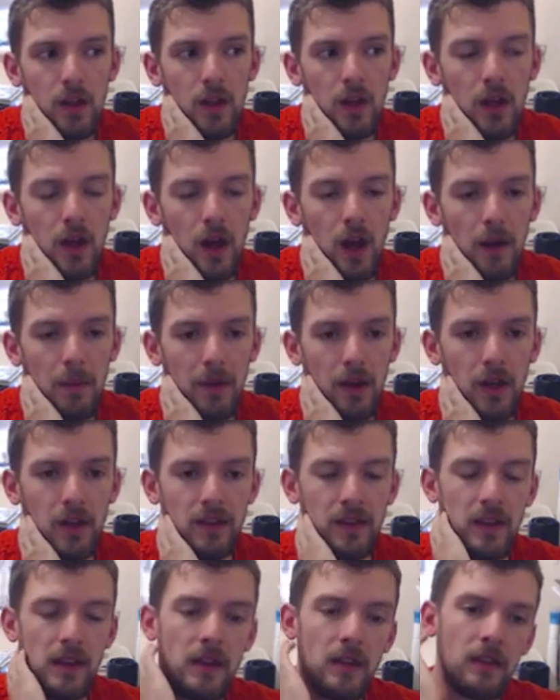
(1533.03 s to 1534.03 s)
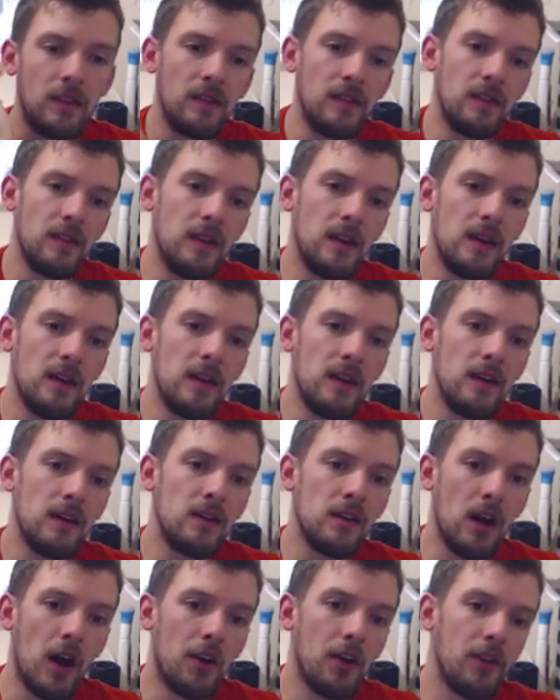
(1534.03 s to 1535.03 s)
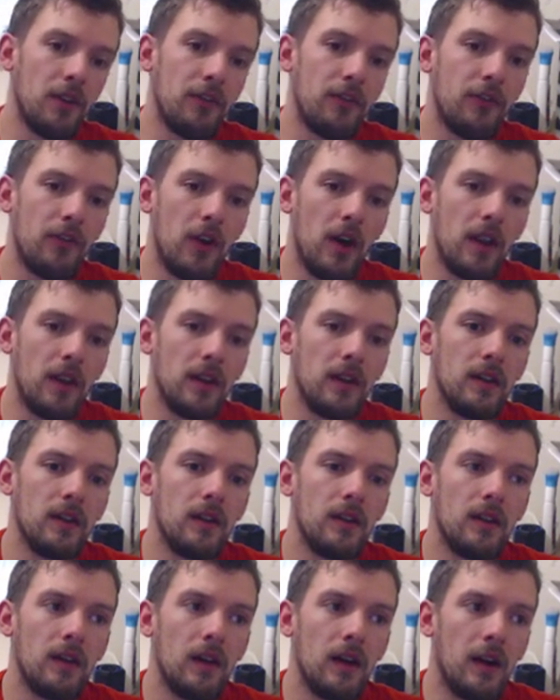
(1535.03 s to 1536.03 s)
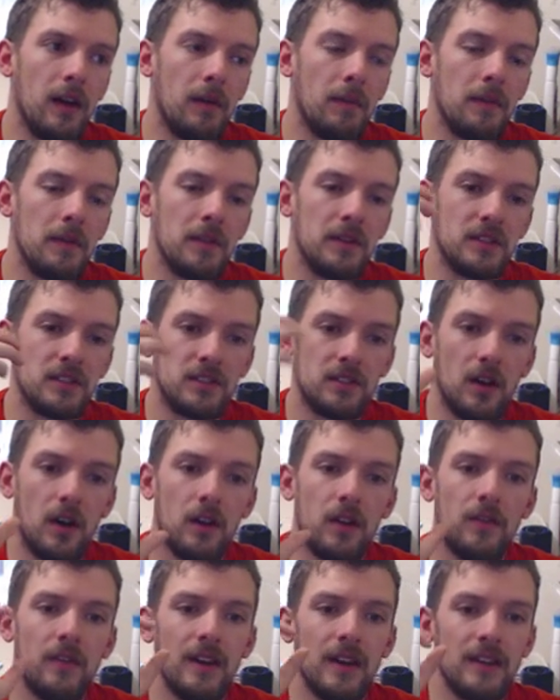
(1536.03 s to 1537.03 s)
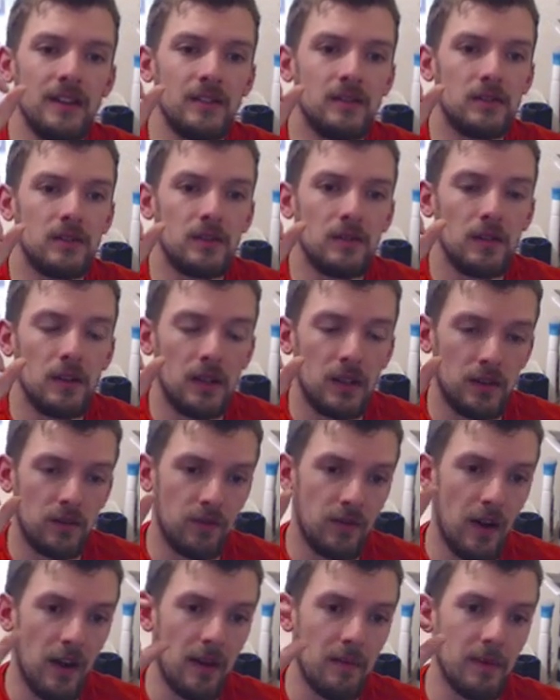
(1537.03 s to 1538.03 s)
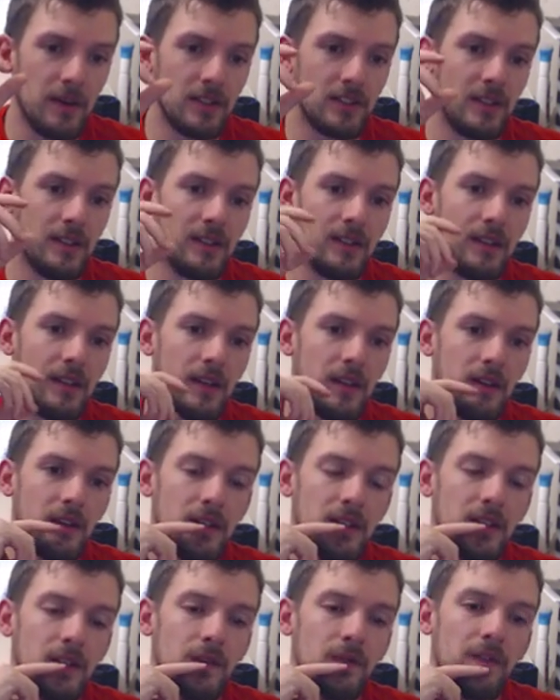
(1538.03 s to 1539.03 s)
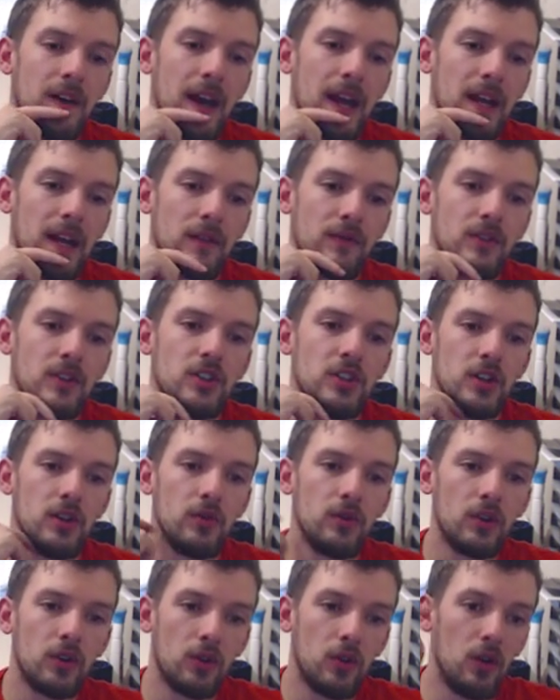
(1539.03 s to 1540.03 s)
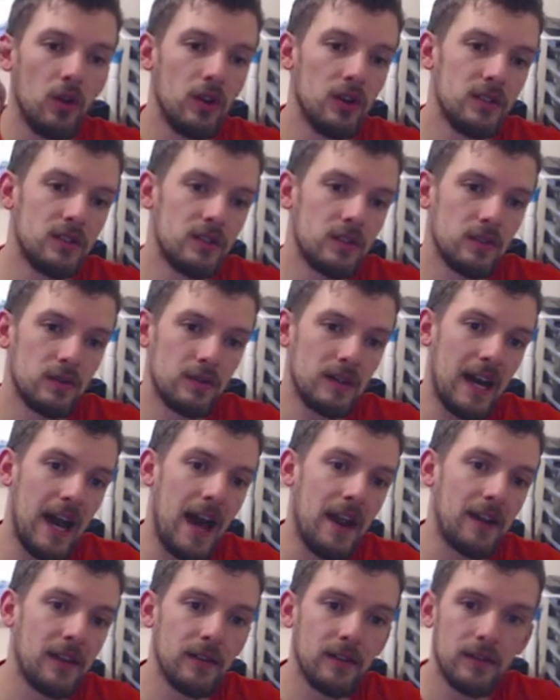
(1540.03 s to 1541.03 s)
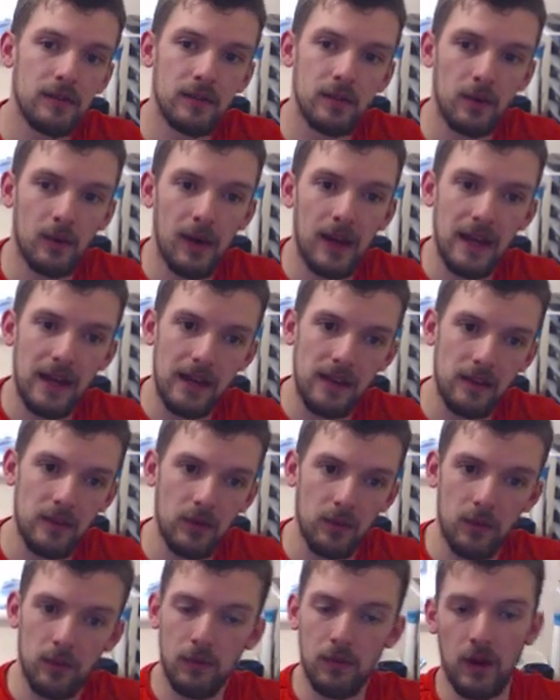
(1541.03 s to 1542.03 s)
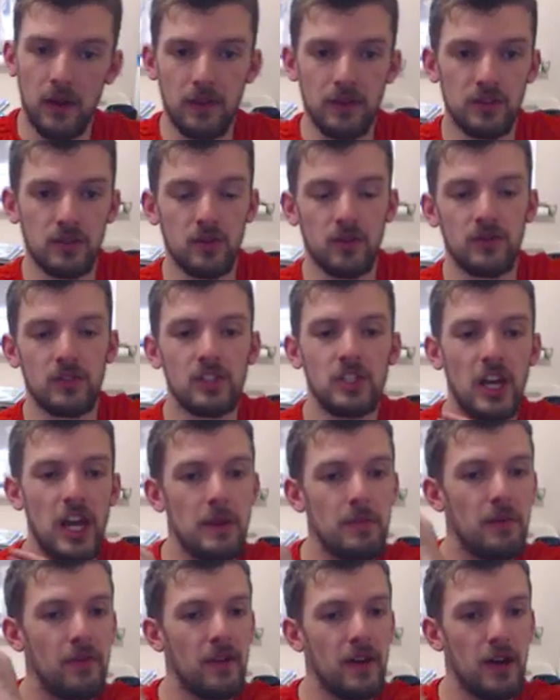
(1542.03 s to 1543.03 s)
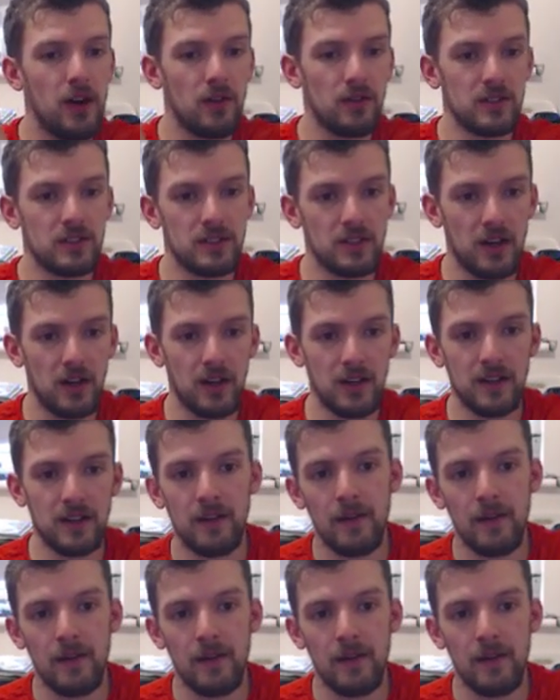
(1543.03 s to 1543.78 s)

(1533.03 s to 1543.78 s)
like the gun on the front, the side of it is very much in the vein of the Dune Crawler's cannon, the way the sort of shape of it on the side.